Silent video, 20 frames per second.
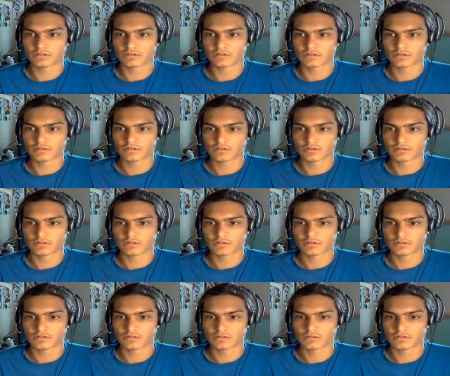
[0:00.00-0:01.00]

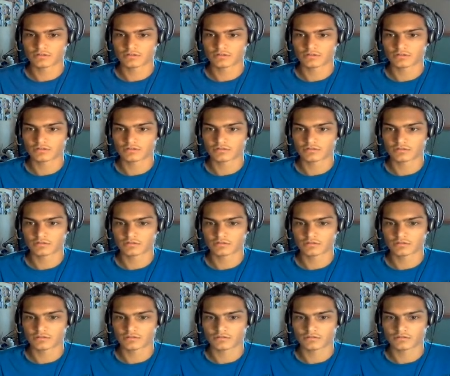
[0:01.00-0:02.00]

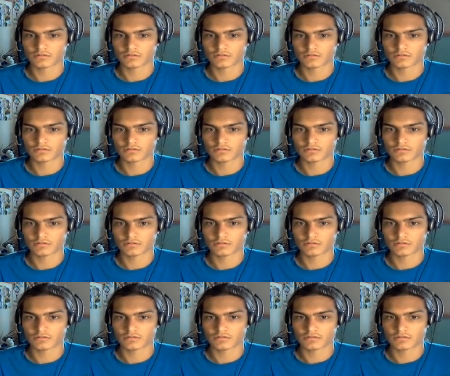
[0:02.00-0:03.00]

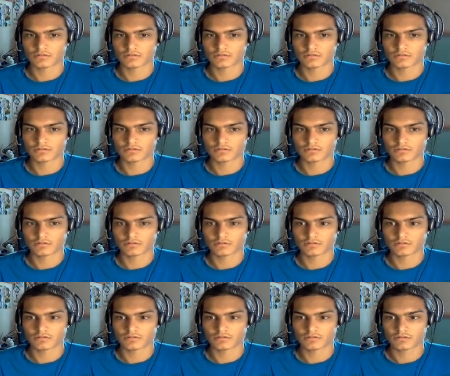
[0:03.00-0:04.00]

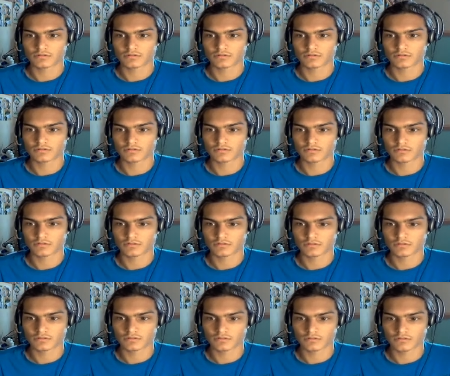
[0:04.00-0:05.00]

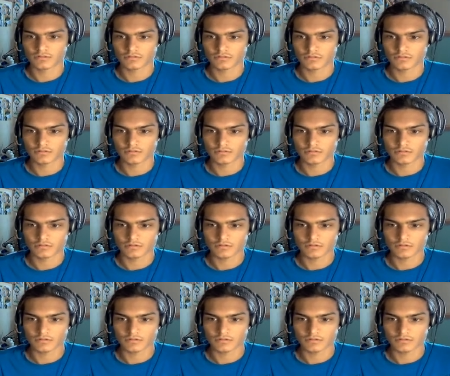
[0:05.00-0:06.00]

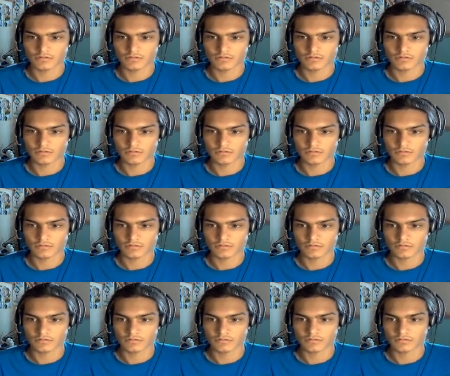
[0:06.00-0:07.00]

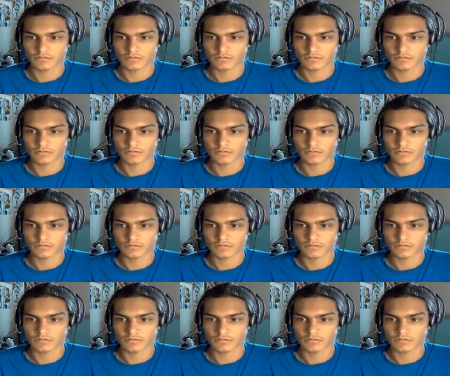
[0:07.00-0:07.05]
Nobody speaks.